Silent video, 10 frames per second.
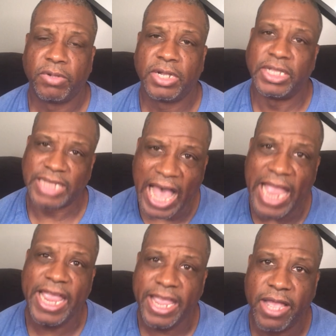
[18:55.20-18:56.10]
Because
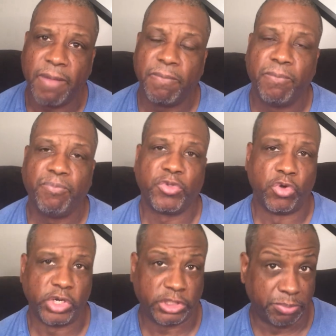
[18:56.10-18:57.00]
I am
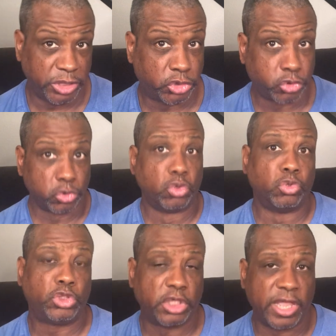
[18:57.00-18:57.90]
going to be
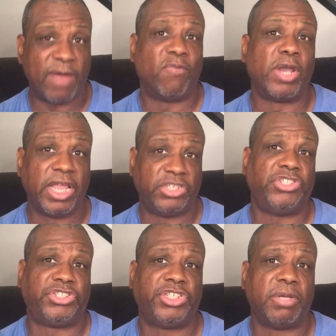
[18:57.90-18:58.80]
true to that
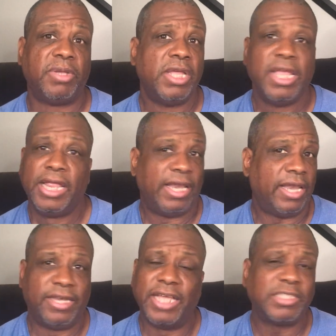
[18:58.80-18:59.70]
relationship.
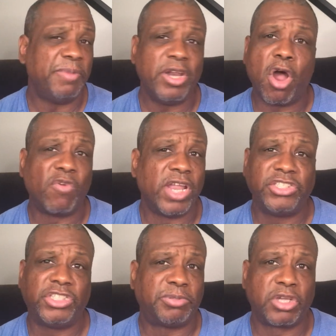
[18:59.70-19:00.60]
Doesn't mean all
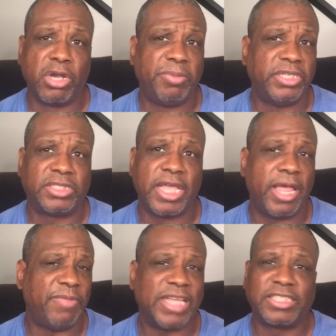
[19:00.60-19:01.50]
relationships are going to be the
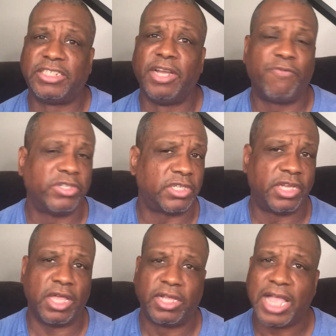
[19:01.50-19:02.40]
same. That's a difference, a